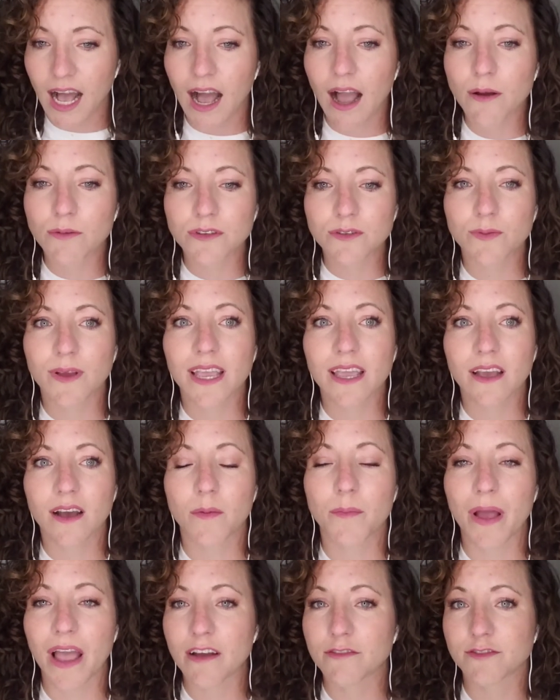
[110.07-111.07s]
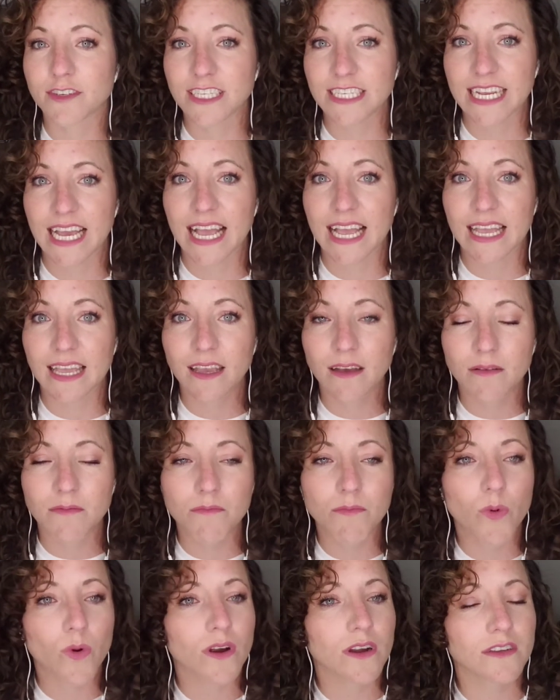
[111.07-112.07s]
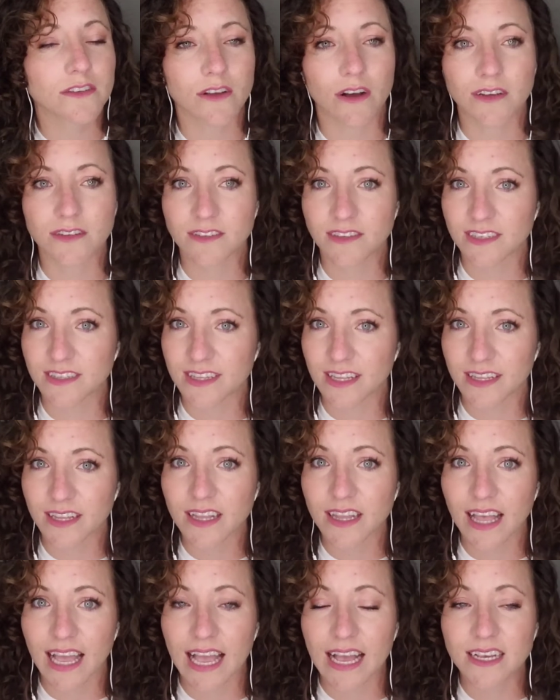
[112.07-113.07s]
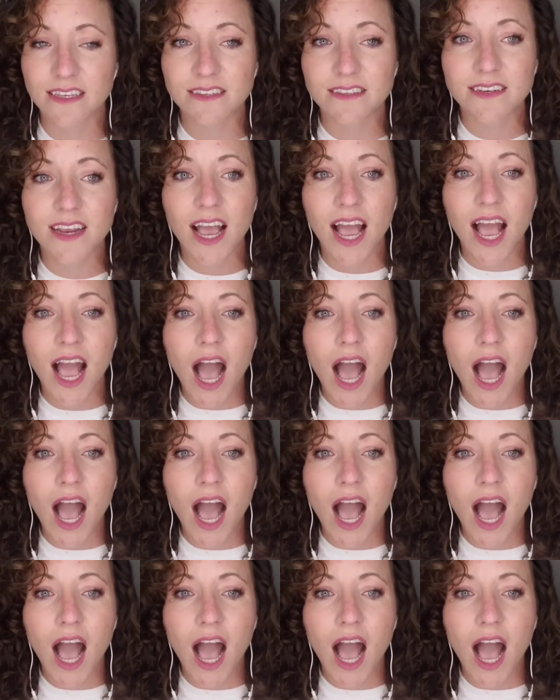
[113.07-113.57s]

I was waking up every day more exhausted than the last.